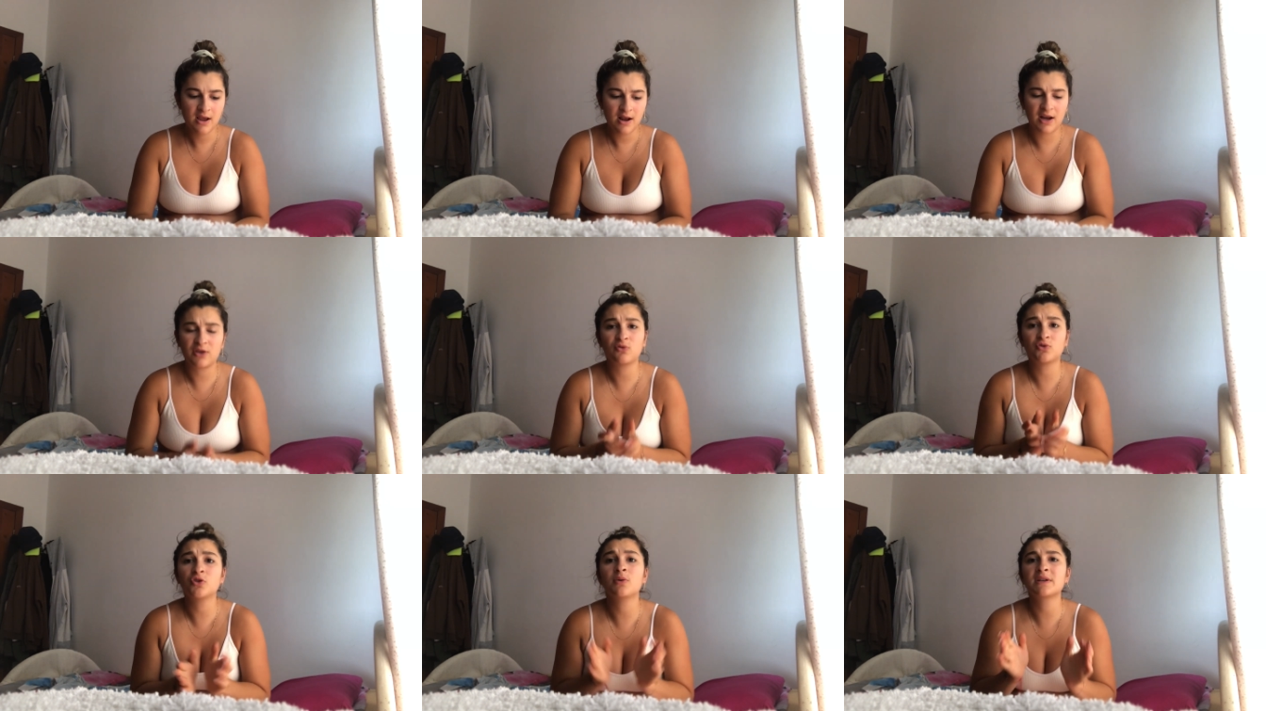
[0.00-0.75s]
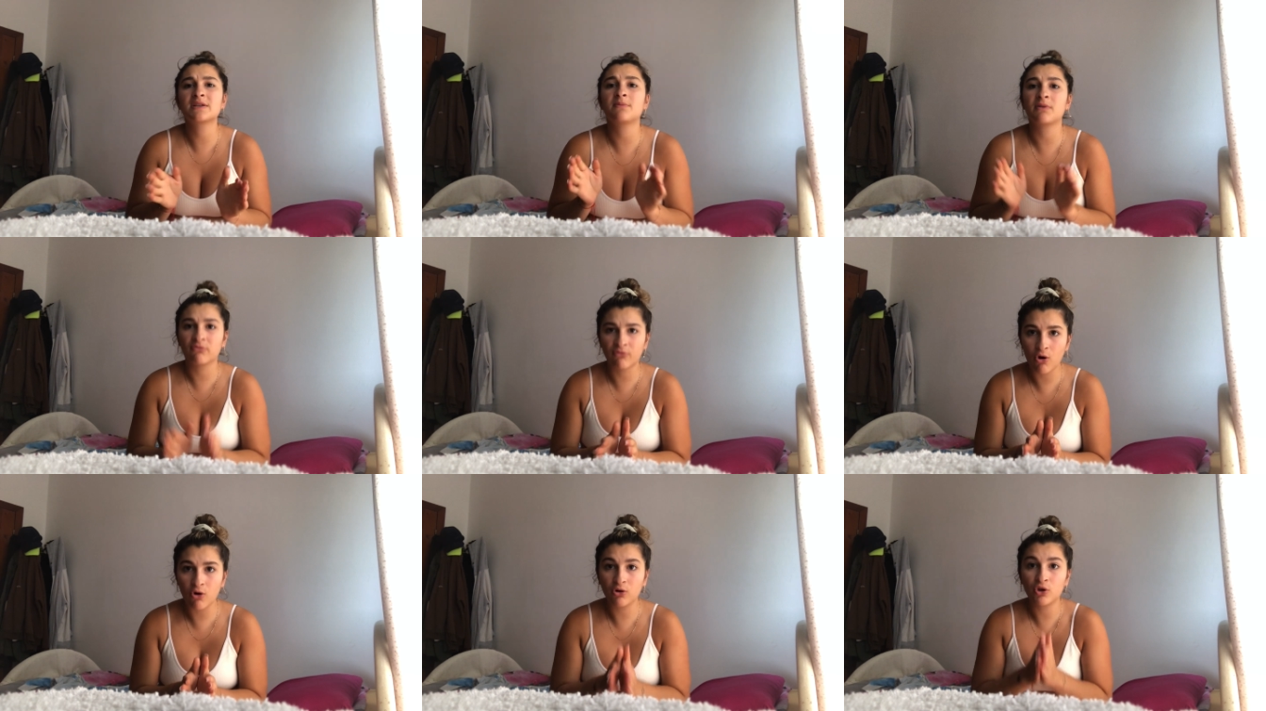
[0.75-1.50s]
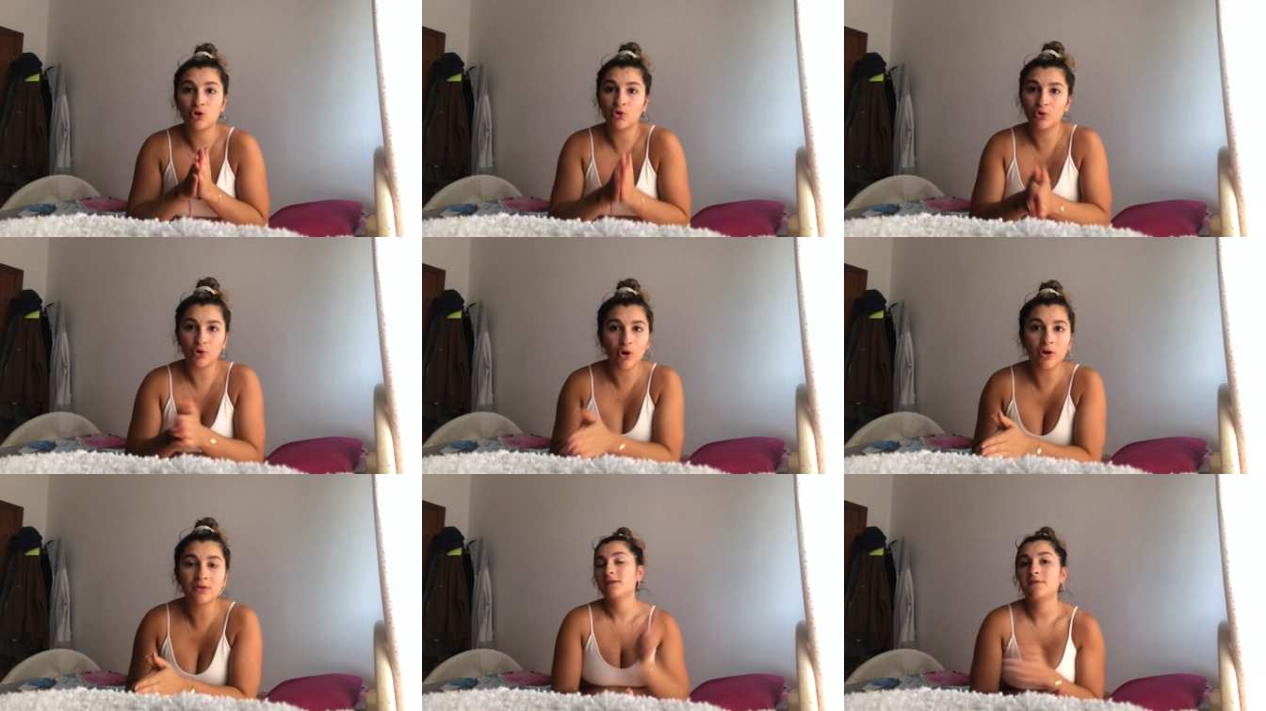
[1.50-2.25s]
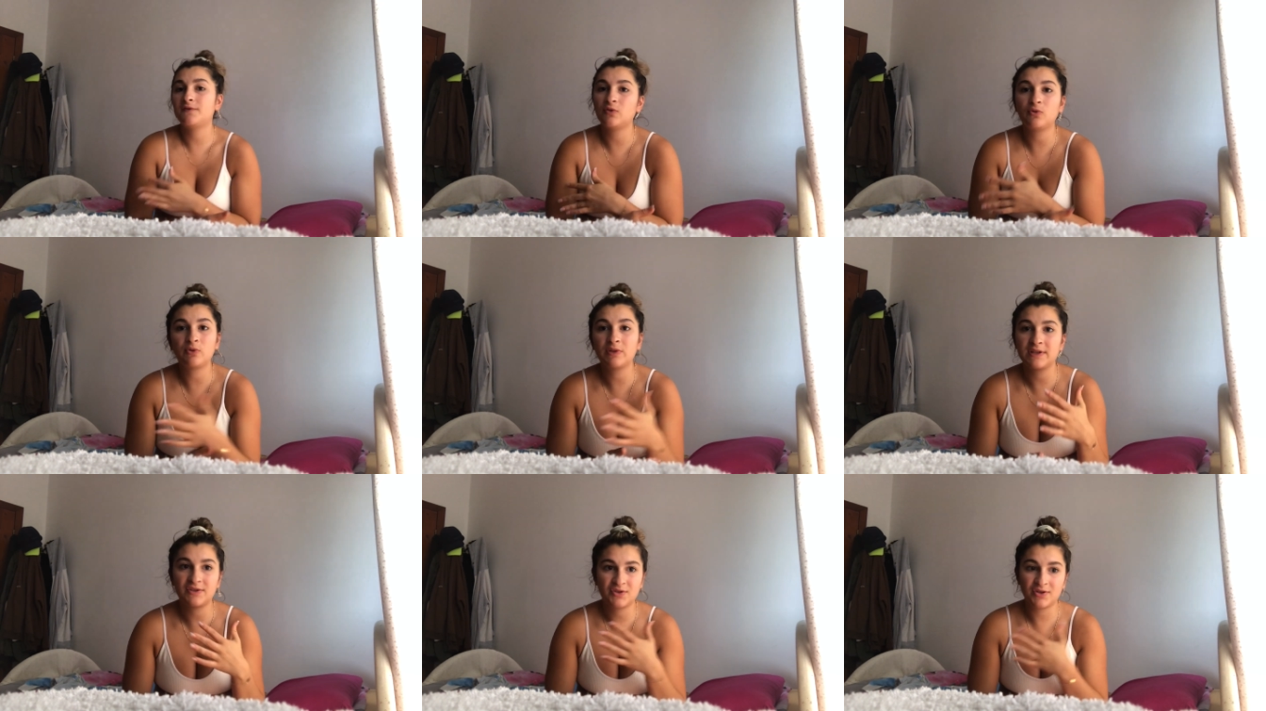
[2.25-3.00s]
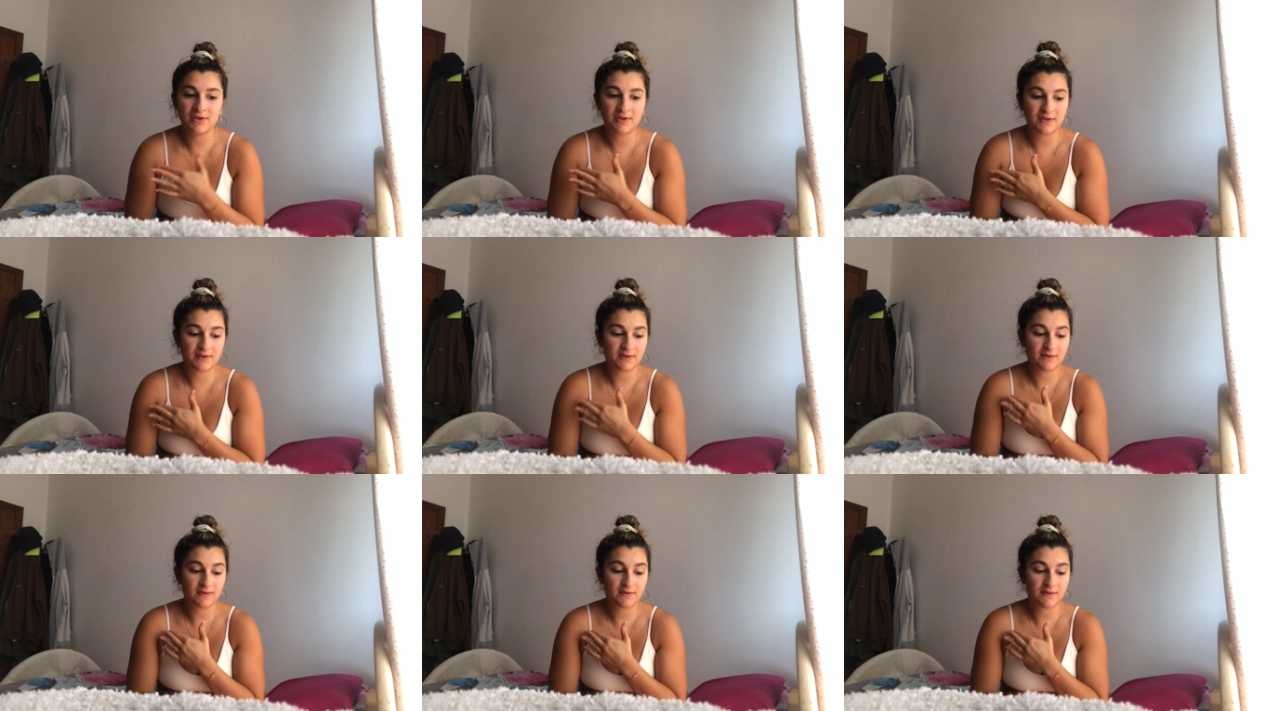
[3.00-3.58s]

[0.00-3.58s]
like you're doing something wrong, you're not. Food is just